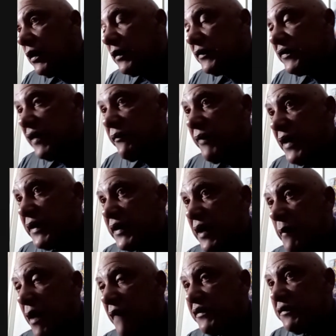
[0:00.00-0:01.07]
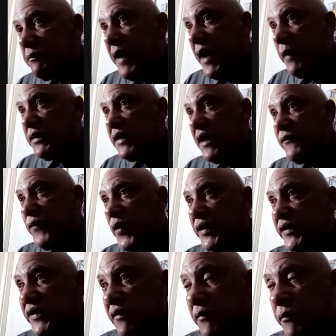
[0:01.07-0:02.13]
Steph had to come out of his bag with that
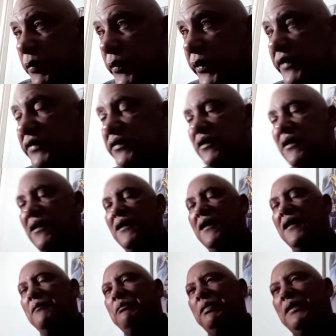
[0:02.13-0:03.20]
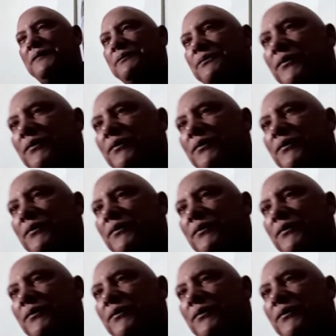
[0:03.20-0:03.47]
47 points. But